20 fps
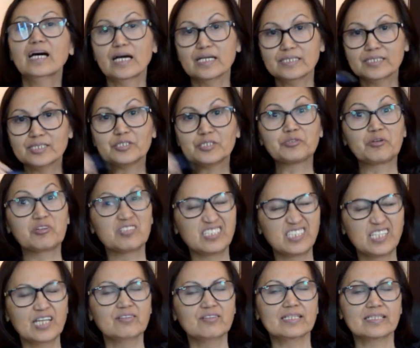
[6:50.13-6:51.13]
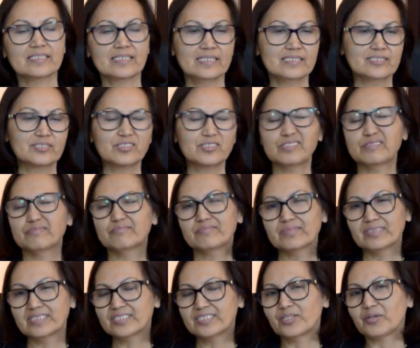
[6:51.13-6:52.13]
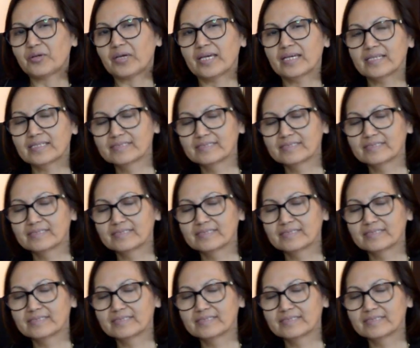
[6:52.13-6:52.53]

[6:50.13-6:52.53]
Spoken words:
I just wrote it down like that, so it's okay.